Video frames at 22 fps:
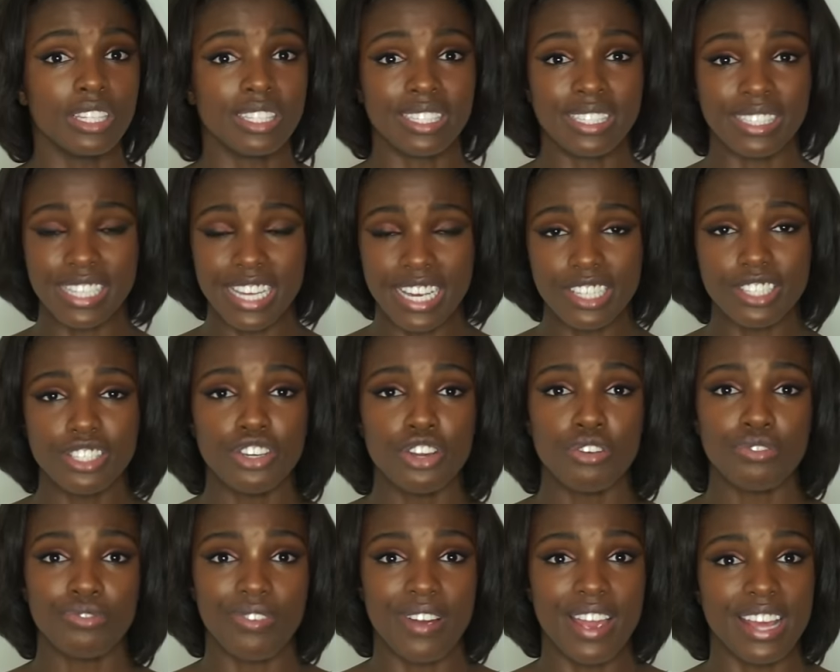Stick to
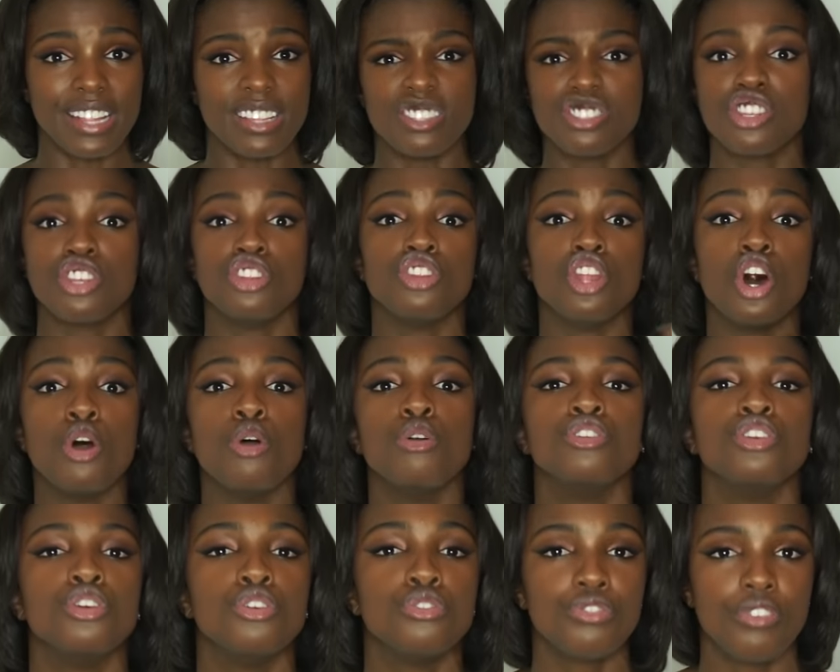your friends. No
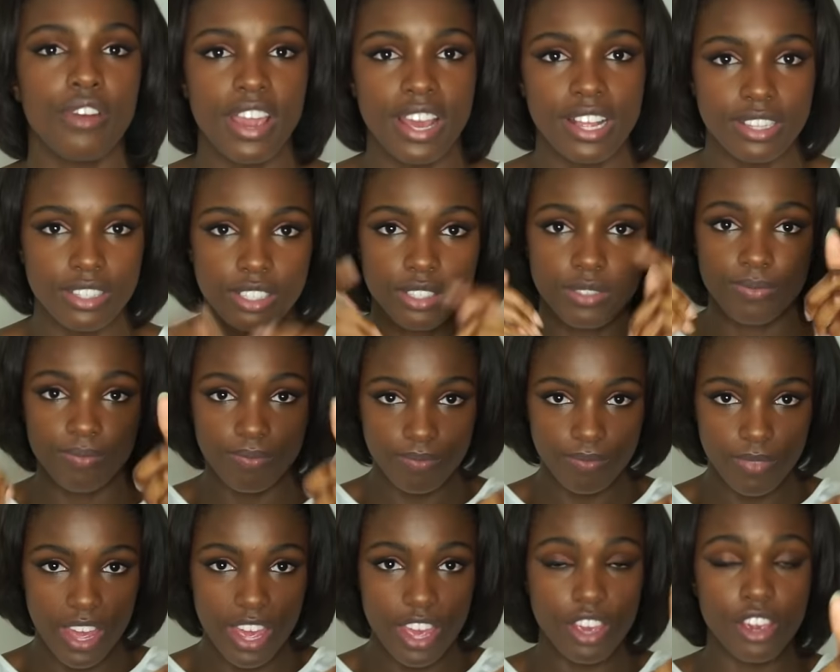new friends.
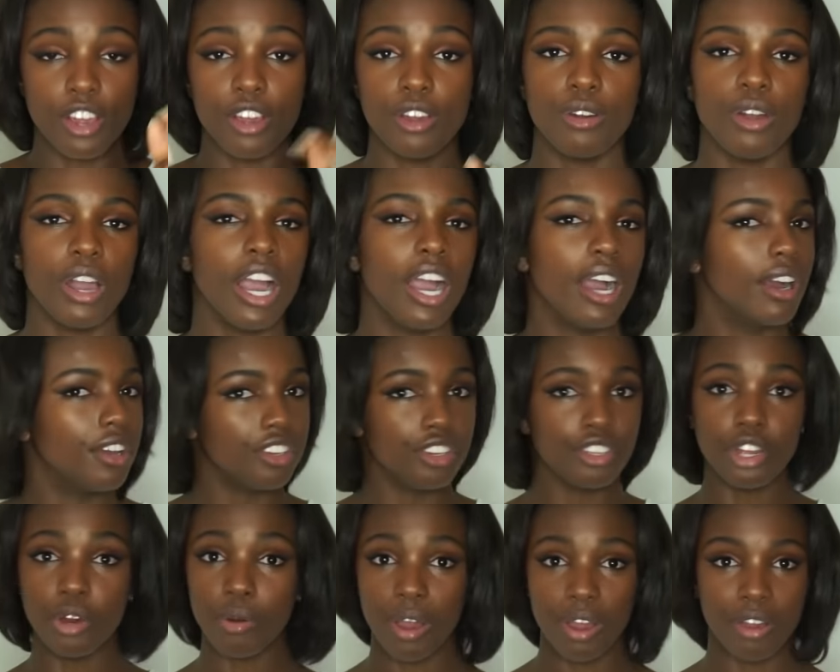There you go.
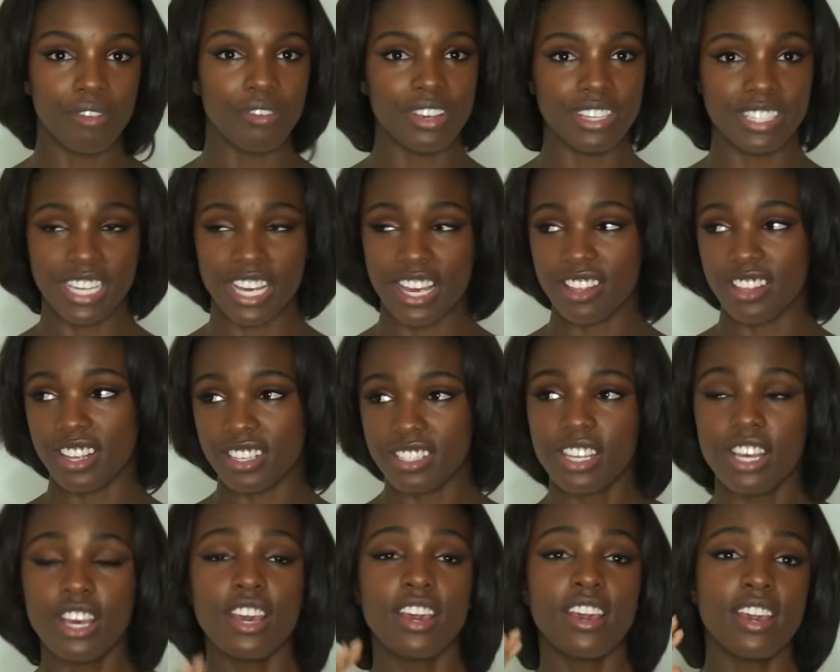You know I always say
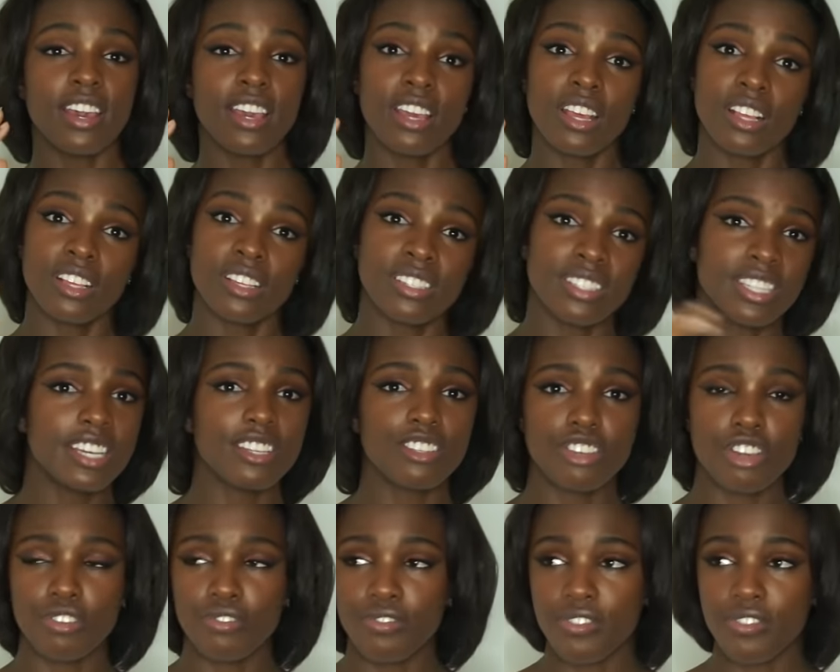this. Stick to your